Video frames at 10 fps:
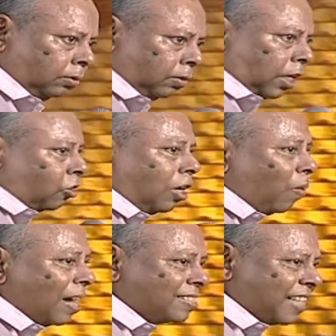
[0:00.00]
There is only
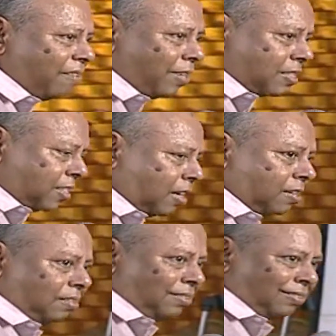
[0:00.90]
one savior, sir.
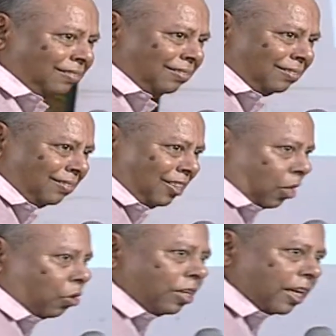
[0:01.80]
You know
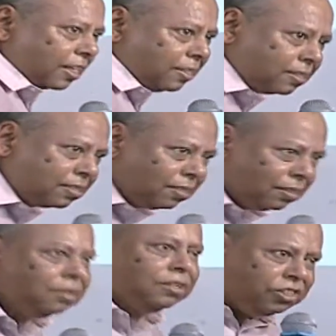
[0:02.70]
who that is?
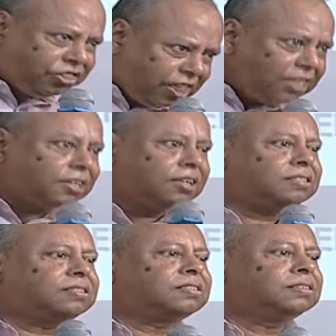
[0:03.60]

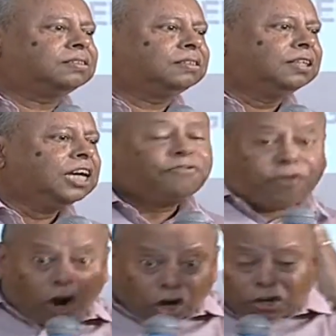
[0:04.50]
Jesus. Follow